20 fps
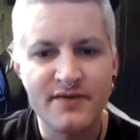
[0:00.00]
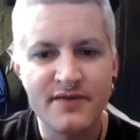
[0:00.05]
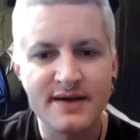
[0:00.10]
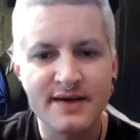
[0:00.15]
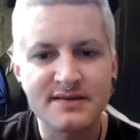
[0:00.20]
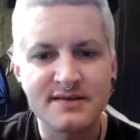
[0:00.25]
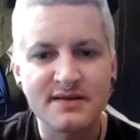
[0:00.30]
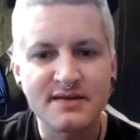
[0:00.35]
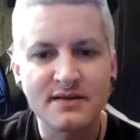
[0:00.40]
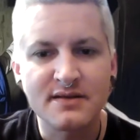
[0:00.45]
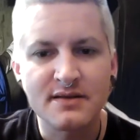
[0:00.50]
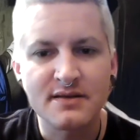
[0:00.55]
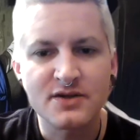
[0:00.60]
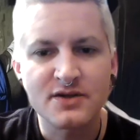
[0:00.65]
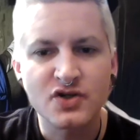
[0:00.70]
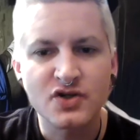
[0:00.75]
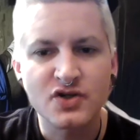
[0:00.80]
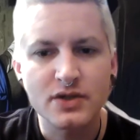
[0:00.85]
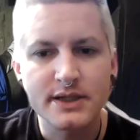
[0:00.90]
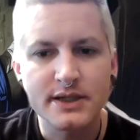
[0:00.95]
face in the
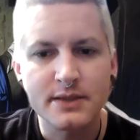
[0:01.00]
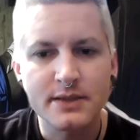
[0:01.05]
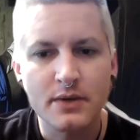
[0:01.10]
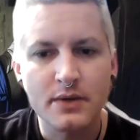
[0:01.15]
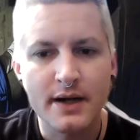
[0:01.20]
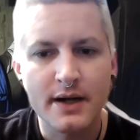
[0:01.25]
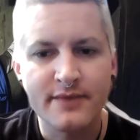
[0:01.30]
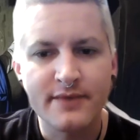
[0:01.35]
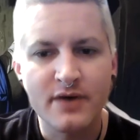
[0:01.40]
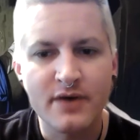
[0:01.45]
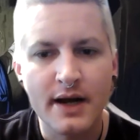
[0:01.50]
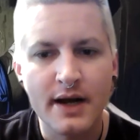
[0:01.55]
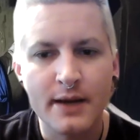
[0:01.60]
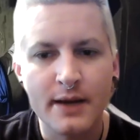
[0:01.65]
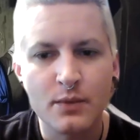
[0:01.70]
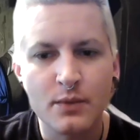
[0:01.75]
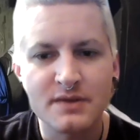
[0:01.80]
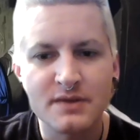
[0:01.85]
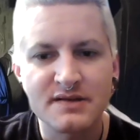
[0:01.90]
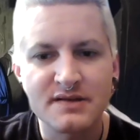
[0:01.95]
tree wherever
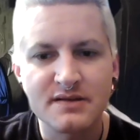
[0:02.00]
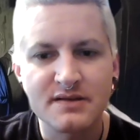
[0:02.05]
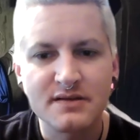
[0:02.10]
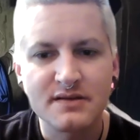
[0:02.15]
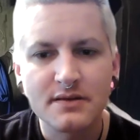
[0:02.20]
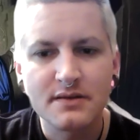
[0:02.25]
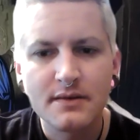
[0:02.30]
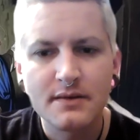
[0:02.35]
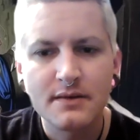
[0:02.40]
I was